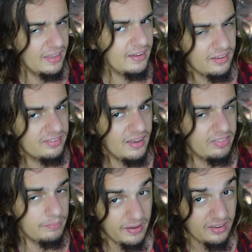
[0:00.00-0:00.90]
Like I said,
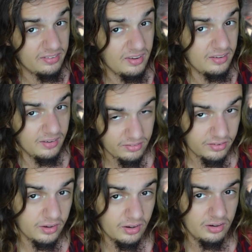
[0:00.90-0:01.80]
the pacing is
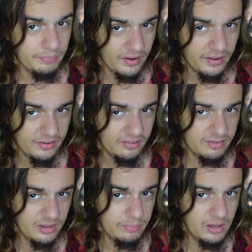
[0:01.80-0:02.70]
good, but it does
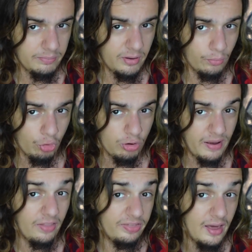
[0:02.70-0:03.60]
seem to be a bit more
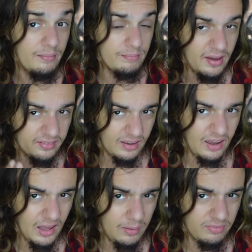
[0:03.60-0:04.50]
about them at
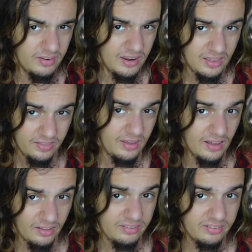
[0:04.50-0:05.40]
times than anything
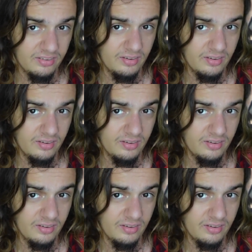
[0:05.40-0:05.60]
else.